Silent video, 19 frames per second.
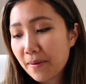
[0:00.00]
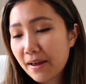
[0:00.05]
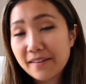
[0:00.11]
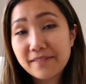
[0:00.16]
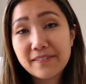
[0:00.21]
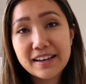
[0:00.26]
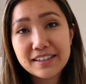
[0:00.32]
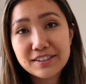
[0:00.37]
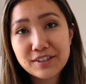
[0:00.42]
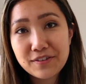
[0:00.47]
my
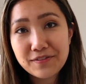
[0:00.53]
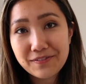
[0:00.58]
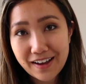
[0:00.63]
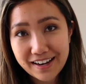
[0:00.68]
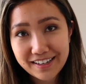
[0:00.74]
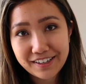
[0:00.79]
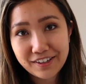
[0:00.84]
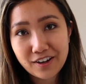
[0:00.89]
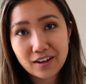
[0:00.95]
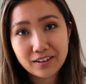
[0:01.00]
advice on
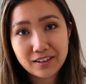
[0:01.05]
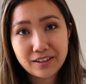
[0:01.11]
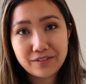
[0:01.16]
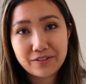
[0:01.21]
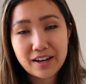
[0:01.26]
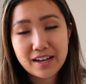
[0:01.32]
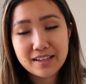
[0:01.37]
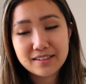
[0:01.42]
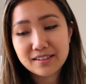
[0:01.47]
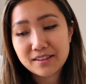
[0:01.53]
finding godly
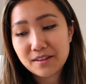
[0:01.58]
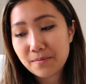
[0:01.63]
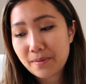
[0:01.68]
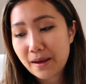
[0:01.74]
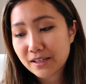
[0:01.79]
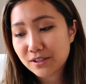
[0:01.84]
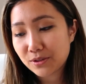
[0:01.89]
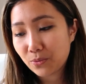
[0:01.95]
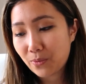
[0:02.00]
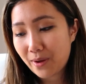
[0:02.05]
friends and the
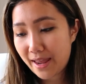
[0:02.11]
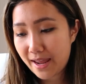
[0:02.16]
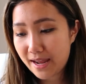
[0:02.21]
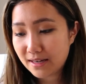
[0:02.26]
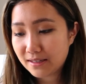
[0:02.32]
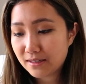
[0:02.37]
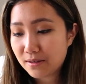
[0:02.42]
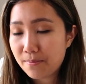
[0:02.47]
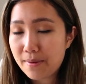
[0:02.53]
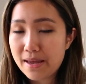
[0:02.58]
best
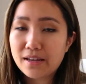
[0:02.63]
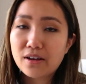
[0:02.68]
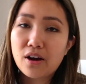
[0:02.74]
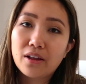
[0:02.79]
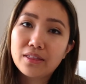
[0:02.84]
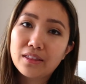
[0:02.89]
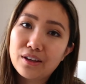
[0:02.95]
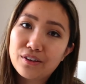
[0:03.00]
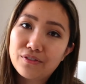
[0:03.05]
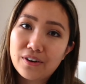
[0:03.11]
way to make
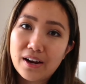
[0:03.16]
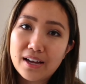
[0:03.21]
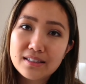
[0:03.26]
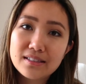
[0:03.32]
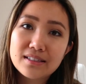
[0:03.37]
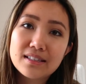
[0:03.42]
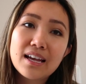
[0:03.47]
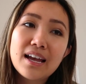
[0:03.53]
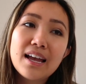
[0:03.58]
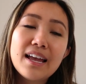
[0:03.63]
godly
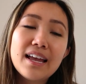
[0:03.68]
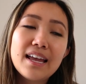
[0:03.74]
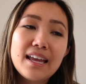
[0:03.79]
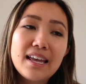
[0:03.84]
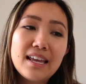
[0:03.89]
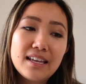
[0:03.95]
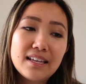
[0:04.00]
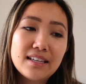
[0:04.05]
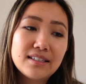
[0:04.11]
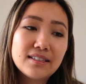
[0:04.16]
friends
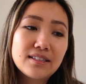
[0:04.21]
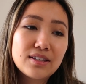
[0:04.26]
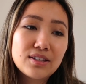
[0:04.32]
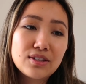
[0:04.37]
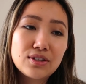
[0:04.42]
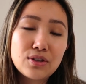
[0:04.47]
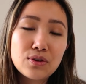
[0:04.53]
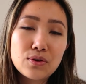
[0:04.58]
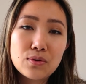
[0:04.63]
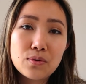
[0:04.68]
is
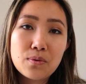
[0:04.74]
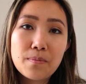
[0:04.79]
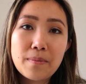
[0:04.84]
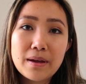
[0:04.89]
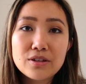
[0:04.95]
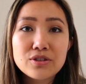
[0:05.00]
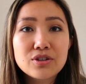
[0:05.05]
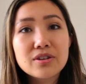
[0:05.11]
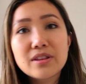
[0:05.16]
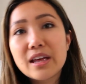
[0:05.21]
to
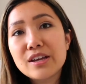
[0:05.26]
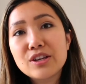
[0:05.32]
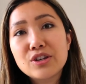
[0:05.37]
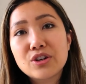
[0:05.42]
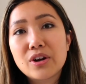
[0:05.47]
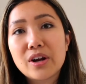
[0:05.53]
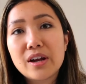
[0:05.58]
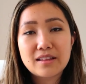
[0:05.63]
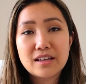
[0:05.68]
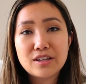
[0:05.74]
make sure that
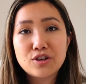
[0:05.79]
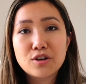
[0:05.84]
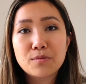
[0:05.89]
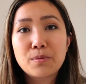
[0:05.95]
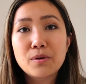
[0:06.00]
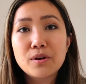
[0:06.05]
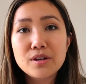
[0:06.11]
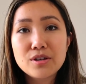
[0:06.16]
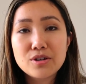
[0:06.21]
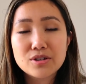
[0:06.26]
you're
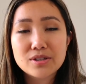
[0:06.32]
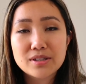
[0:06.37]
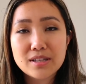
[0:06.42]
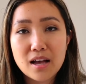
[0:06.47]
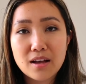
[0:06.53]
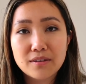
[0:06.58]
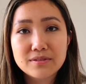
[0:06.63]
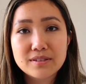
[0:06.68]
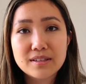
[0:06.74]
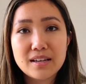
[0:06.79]
putting
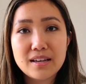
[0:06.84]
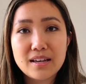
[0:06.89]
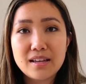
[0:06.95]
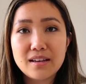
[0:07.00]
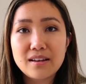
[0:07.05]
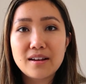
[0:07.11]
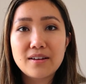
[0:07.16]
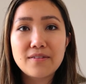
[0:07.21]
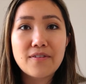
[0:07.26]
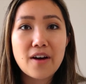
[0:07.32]
yourselves
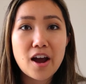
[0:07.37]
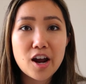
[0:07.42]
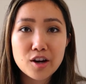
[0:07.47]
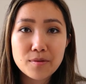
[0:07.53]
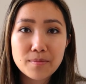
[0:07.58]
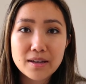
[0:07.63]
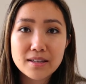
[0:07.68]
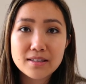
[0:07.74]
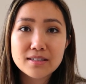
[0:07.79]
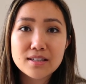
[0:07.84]
in
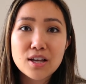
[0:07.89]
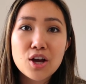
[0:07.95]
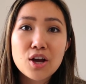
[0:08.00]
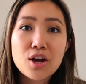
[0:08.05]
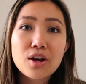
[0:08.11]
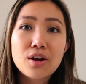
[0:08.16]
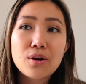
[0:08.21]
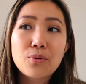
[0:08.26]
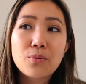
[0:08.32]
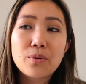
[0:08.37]
environments
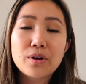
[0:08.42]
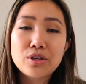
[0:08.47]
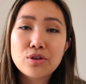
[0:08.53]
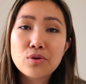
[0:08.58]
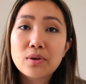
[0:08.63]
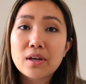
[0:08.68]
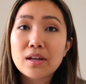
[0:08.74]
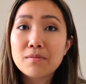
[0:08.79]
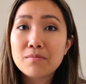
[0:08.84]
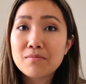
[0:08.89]
where
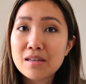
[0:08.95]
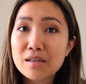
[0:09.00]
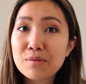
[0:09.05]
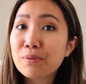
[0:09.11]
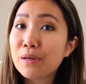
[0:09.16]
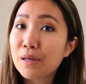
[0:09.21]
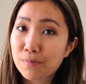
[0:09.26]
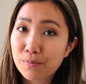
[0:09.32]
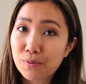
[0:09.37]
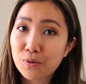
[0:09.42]
you can meet
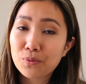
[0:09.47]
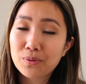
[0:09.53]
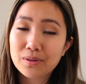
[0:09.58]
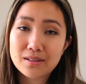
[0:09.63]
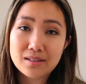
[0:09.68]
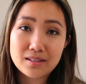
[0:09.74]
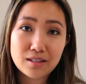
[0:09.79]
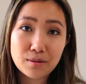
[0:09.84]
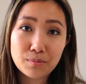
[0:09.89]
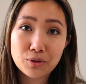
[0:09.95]
people
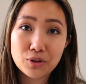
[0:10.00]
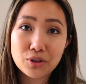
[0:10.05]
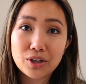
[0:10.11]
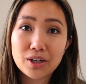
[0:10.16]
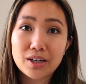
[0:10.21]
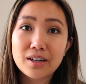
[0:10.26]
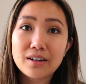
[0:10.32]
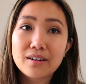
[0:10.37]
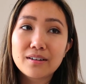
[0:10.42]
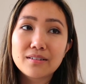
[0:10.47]
with
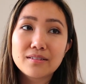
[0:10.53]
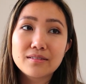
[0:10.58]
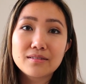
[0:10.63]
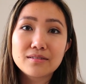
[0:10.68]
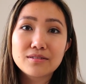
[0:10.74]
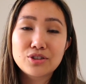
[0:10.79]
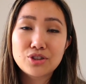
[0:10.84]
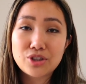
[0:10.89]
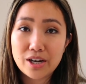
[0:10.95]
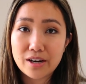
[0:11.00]
similar
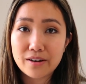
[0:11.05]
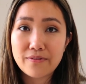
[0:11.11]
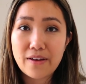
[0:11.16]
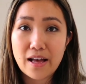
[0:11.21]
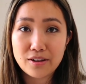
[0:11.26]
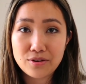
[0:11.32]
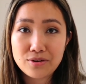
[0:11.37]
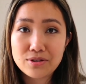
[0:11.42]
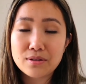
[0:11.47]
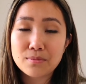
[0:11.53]
shared
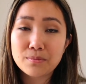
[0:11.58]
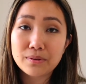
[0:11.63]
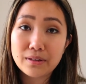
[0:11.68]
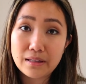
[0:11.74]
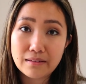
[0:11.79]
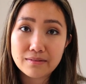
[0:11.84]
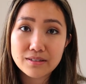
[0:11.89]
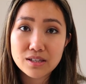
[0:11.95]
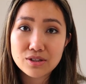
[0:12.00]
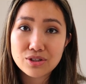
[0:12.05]
values and
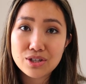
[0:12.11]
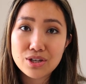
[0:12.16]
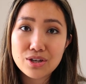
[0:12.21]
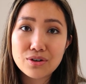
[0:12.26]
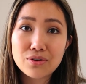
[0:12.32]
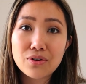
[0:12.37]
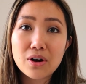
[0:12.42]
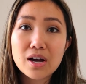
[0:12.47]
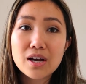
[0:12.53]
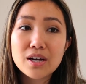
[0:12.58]
beliefs as
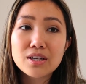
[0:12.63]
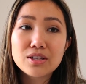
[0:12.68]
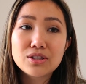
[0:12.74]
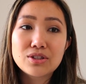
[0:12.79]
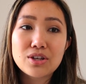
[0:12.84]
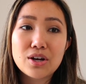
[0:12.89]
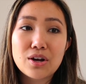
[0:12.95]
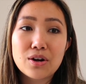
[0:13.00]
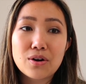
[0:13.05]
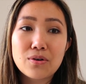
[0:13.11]
you.
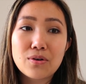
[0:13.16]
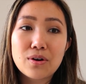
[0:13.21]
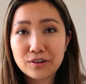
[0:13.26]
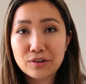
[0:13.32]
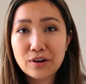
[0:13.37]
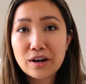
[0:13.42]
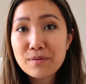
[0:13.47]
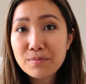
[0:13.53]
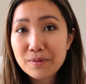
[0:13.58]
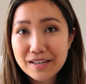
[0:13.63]
So a
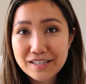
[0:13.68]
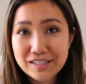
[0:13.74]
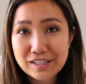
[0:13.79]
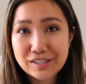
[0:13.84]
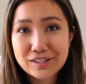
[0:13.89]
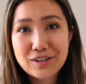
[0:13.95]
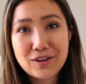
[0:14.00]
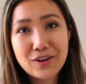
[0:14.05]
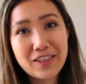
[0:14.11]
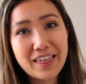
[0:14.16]
great place to
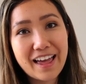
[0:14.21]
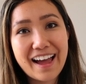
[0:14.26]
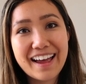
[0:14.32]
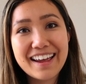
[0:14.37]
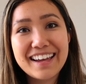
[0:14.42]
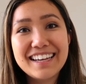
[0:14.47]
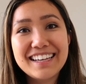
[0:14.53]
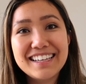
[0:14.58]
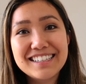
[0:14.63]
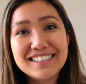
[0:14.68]
do
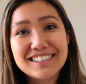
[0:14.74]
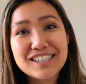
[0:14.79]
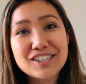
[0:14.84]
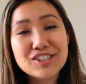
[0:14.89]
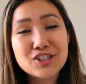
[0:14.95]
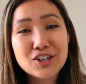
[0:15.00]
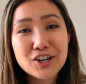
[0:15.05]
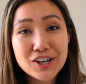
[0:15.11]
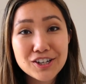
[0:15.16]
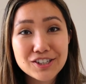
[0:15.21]
that is
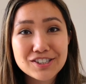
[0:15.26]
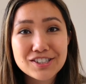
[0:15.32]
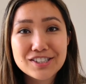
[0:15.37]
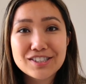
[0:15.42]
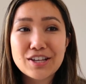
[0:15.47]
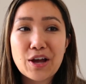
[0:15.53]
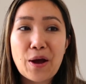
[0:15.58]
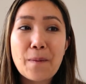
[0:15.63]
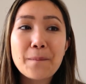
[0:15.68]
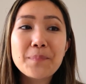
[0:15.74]
church.
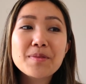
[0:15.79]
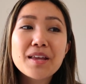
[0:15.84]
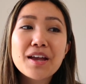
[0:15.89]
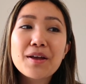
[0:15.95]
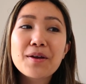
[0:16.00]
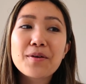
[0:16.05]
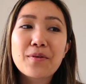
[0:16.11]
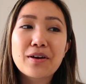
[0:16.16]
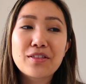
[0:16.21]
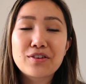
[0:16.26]
So
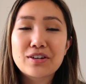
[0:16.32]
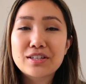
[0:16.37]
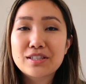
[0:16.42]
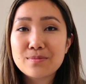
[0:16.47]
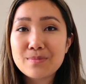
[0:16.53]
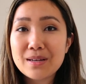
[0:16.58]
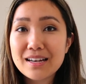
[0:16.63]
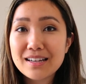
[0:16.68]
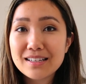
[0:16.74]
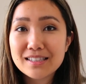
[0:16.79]
whether it's
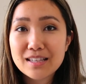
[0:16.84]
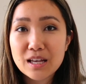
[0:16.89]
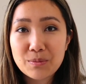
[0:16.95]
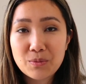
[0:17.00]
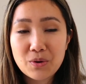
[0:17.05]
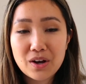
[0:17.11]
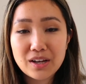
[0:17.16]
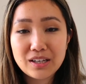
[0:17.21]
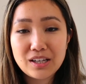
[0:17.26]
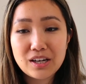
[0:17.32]
meeting
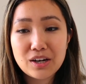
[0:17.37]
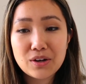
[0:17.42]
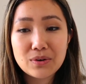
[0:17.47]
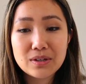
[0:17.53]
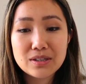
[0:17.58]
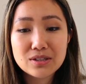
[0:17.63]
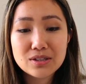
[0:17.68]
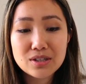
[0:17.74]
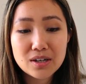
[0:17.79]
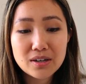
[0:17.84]
someone, you know,
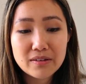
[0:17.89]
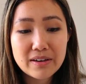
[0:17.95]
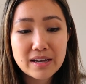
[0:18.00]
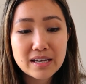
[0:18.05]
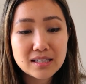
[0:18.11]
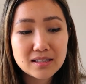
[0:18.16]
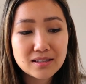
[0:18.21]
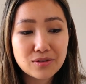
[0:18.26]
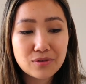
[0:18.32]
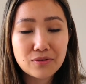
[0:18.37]
in
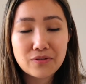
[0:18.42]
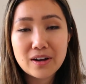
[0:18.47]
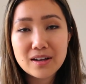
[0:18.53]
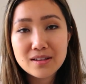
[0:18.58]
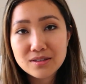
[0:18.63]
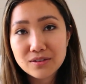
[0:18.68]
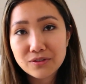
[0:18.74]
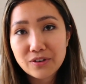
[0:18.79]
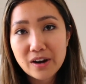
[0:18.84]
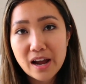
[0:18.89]
service, through
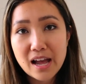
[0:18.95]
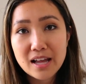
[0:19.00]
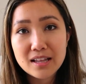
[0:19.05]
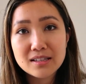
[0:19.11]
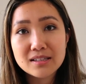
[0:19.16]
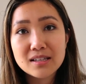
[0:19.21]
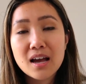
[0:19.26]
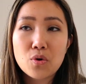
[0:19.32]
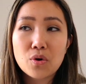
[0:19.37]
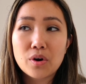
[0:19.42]
friends of
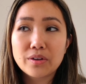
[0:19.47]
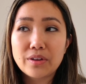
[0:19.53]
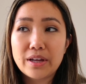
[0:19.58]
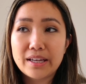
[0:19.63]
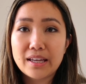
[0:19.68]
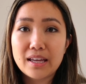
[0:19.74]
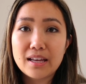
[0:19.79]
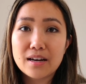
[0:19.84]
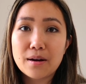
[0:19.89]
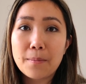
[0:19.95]
friends, or
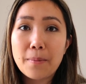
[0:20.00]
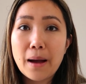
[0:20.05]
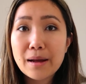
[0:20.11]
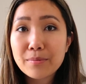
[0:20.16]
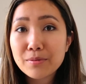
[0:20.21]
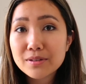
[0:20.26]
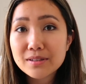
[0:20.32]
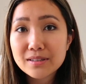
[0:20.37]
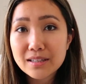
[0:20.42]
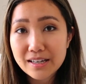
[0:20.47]
like in a
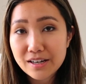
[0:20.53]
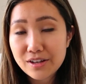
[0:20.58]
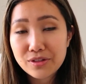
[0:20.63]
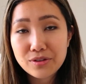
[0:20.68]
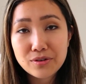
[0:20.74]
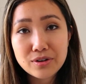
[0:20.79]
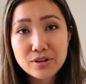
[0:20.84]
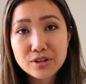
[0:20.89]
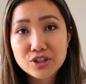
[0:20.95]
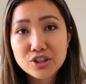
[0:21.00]
Bible study
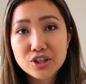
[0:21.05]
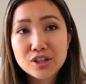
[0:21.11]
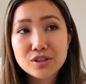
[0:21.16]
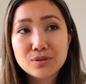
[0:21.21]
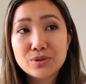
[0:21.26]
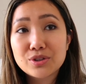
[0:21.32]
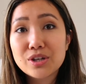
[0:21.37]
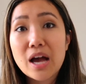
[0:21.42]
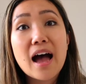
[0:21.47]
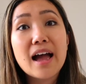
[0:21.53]
through your church,
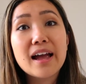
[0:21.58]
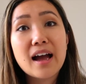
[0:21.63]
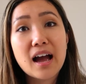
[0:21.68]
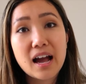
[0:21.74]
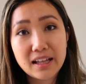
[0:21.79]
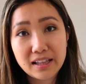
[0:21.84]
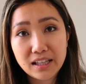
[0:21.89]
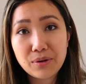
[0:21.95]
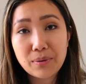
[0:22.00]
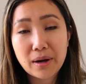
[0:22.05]
which I
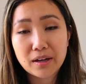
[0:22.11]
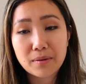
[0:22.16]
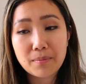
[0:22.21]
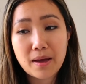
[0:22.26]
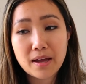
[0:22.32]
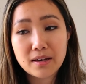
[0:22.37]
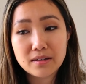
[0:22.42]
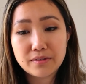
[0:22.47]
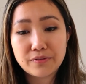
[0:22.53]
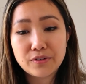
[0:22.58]
highly
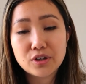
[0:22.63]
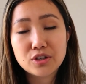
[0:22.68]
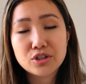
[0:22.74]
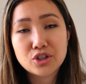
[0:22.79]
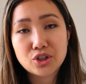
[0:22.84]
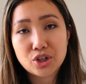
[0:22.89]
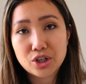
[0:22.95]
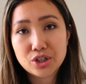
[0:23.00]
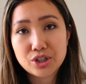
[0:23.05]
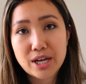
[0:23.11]
recommend. If your
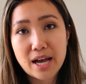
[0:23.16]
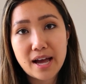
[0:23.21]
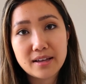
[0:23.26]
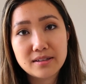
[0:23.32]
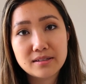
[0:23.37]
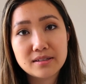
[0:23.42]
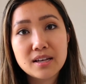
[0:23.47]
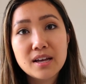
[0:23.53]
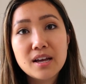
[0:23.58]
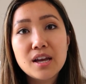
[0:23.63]
church
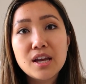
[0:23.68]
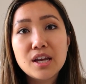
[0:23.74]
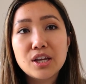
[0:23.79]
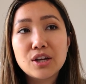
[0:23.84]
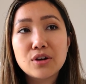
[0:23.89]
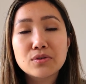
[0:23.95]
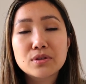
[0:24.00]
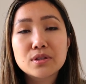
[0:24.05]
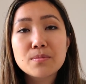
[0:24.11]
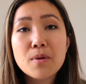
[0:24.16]
has,
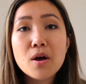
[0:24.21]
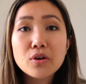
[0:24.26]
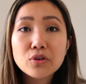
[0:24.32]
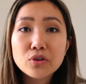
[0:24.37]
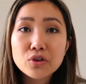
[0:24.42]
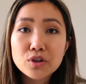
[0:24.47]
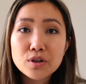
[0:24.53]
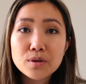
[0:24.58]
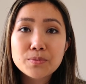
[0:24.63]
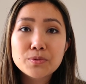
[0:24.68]
you know, small
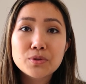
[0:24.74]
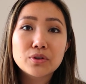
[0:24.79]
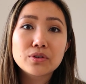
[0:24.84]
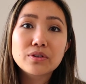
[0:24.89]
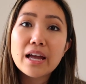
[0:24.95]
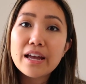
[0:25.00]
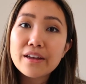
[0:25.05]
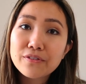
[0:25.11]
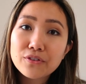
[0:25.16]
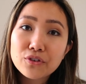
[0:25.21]
groups or
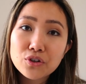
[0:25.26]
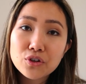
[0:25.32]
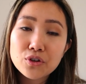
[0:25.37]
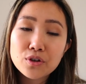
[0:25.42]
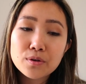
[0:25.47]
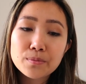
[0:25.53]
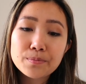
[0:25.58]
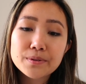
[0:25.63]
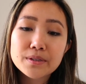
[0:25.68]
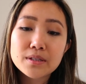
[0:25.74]
life
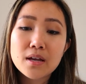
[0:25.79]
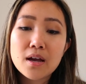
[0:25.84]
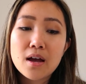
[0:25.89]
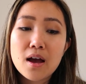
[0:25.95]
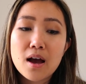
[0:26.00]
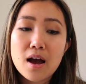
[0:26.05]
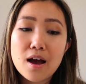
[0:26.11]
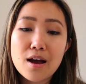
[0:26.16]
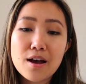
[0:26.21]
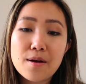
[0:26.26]
groups,
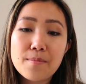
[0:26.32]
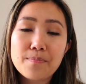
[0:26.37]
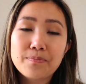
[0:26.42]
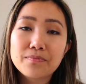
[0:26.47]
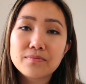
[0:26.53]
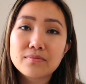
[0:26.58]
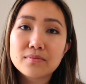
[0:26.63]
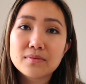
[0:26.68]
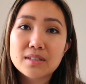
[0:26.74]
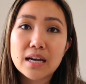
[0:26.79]

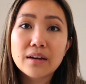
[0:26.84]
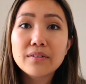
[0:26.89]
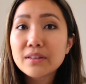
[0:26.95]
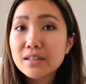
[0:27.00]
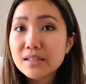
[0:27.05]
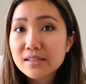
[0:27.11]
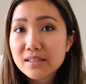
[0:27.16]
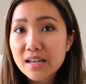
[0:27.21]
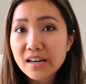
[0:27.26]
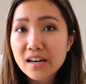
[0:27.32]

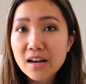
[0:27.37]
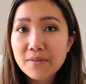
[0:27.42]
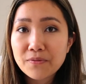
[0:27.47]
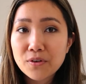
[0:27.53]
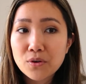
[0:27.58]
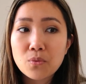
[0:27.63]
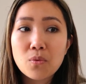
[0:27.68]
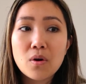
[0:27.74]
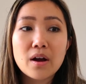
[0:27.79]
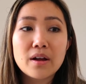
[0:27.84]
definitely sign up
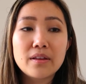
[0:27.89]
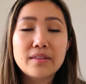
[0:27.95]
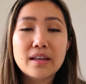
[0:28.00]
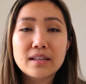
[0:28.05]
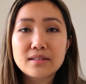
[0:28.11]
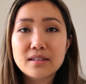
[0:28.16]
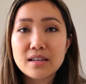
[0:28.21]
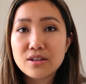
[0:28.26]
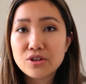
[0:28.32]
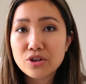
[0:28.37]
for one
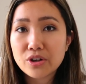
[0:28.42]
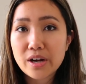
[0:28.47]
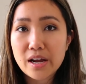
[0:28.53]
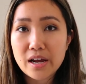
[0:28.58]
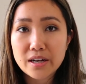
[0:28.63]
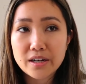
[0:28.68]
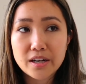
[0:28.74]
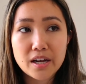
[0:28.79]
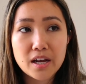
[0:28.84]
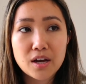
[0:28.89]
that's in your
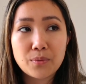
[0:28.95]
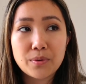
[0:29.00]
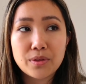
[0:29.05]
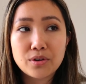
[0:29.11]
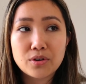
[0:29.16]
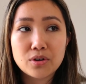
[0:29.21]
area with